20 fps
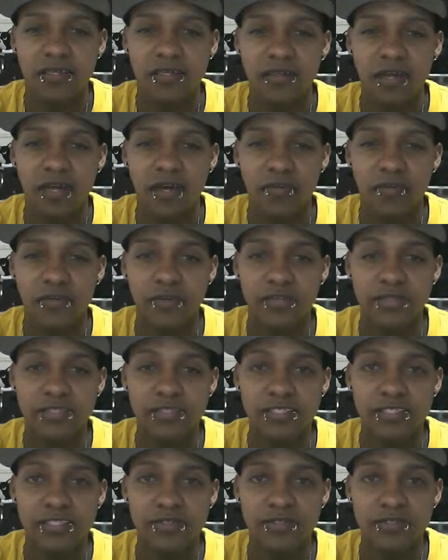where you
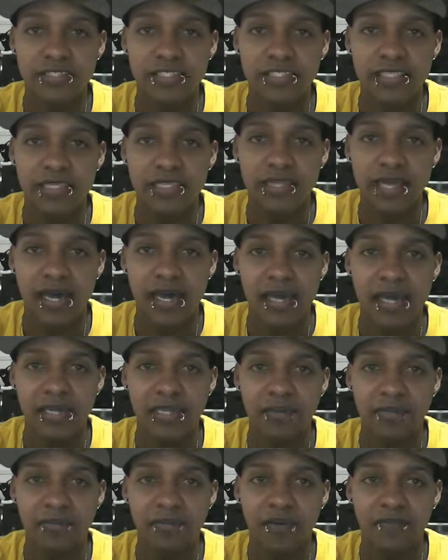can still see the line
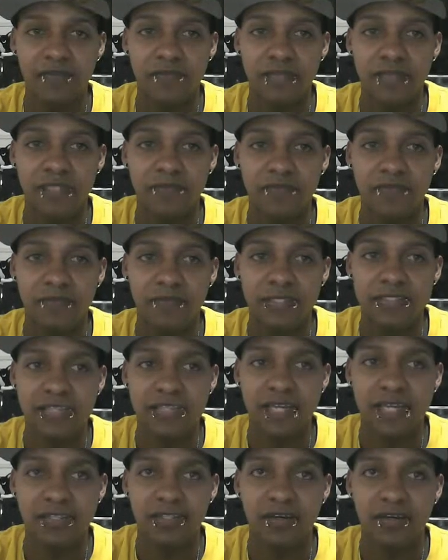like perfectly from
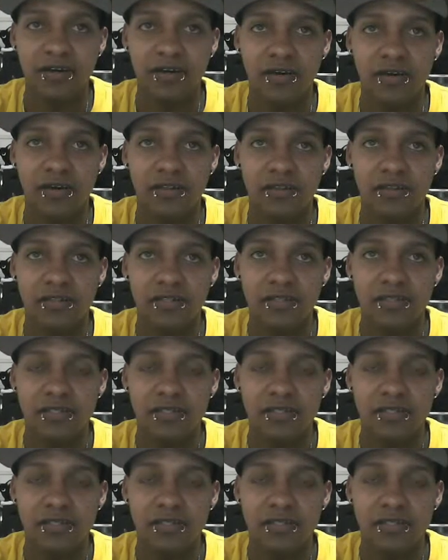inside the car,